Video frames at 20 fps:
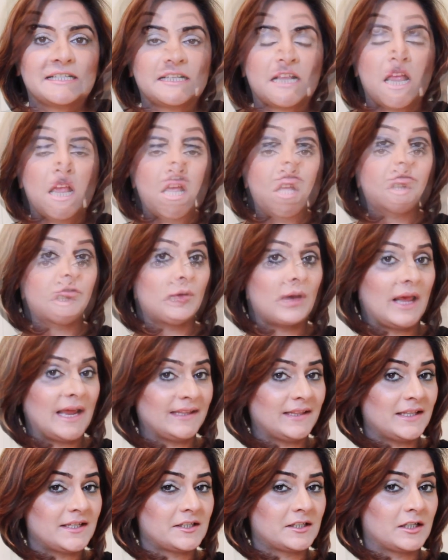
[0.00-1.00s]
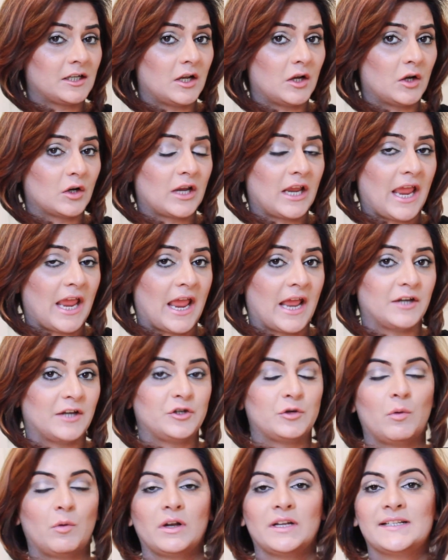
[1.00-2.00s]
So if you like this look and
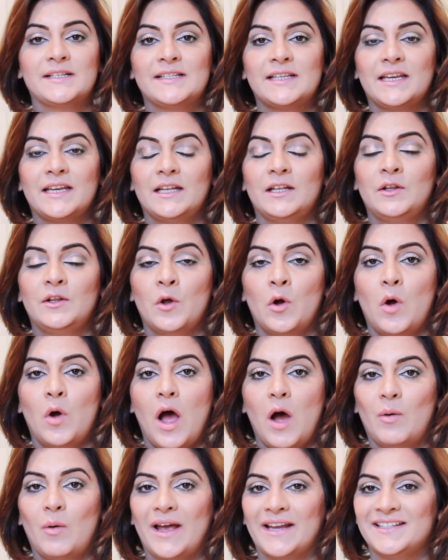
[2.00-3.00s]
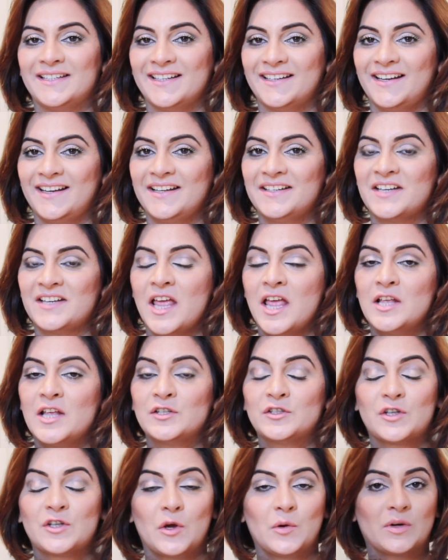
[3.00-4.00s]
you want to know how I did it,
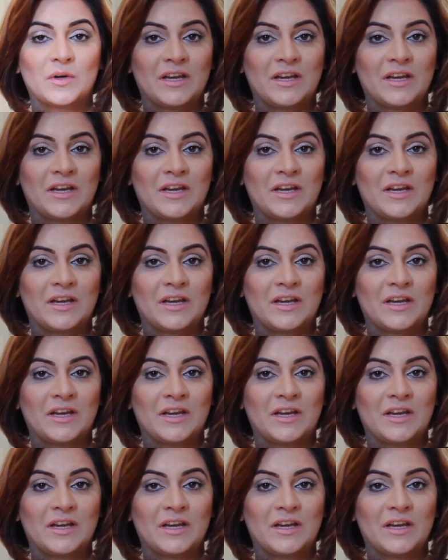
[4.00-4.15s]
so